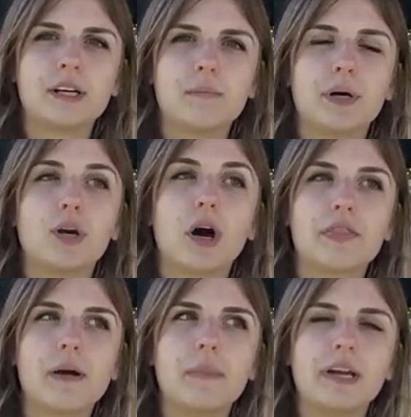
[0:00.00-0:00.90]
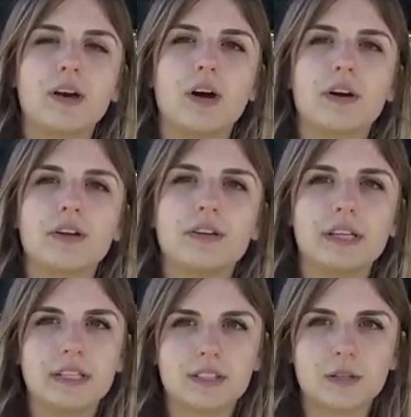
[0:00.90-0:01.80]
but not that many on the
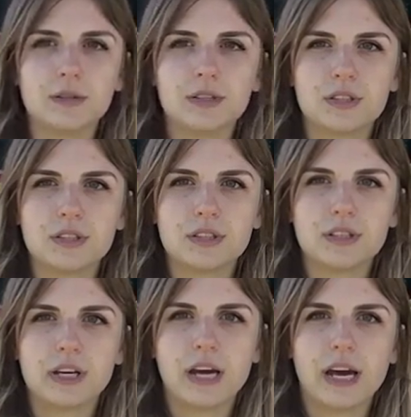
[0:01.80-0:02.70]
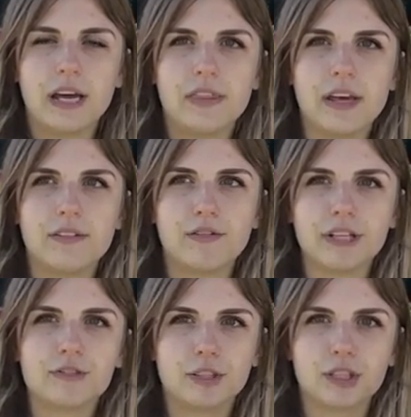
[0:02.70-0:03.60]
East Coast, and then
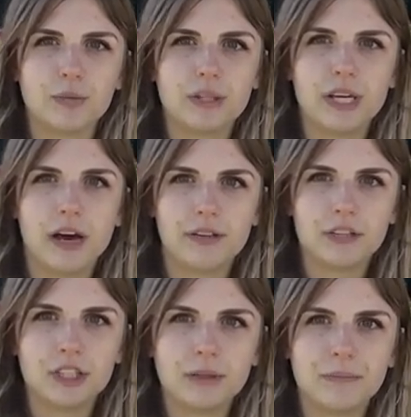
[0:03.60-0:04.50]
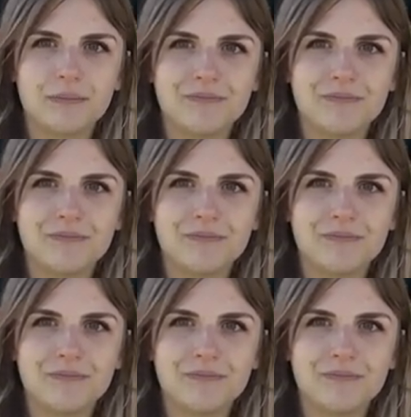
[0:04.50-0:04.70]
vice versa with the other gym.